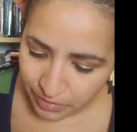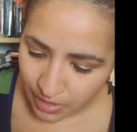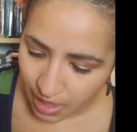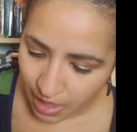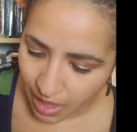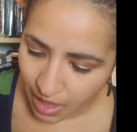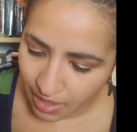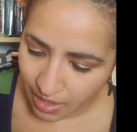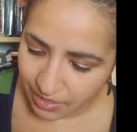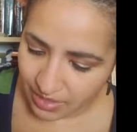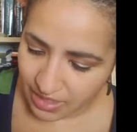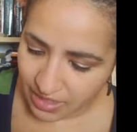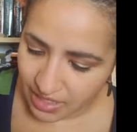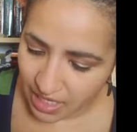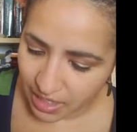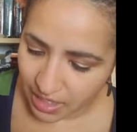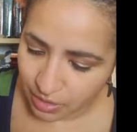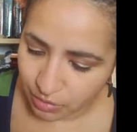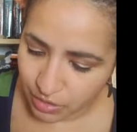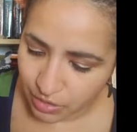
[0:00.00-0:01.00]
Uh, this
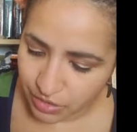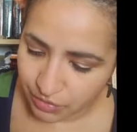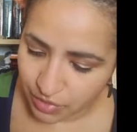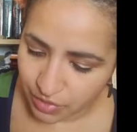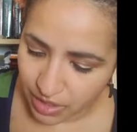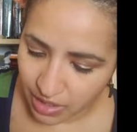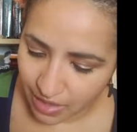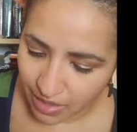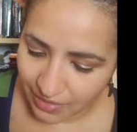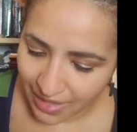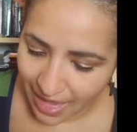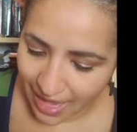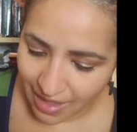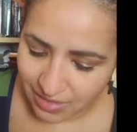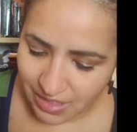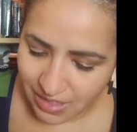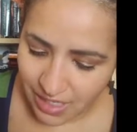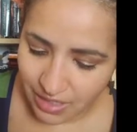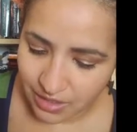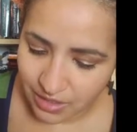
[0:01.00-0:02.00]
title was written on the
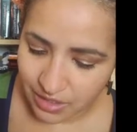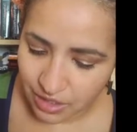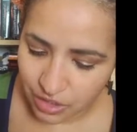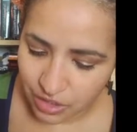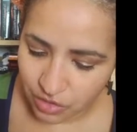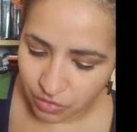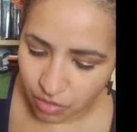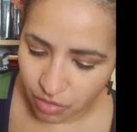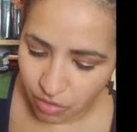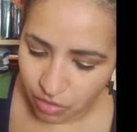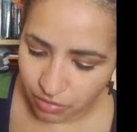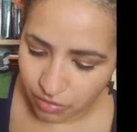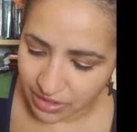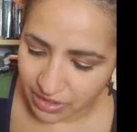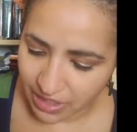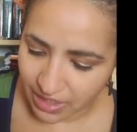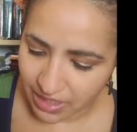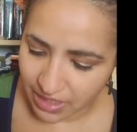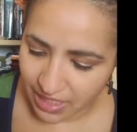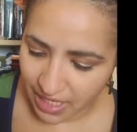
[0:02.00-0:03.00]
outside of the scroll, which
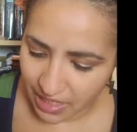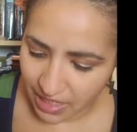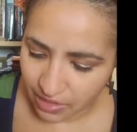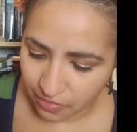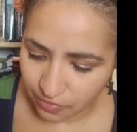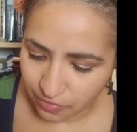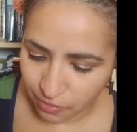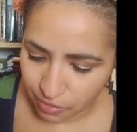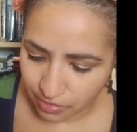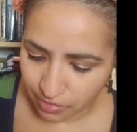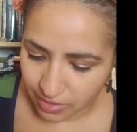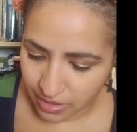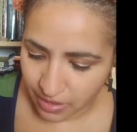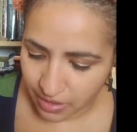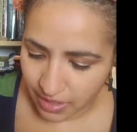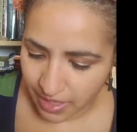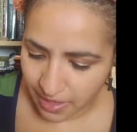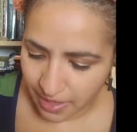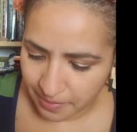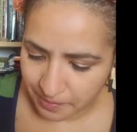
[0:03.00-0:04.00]
contained the
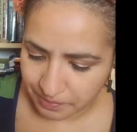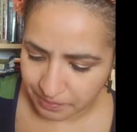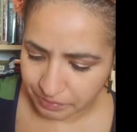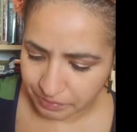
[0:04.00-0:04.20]
formulae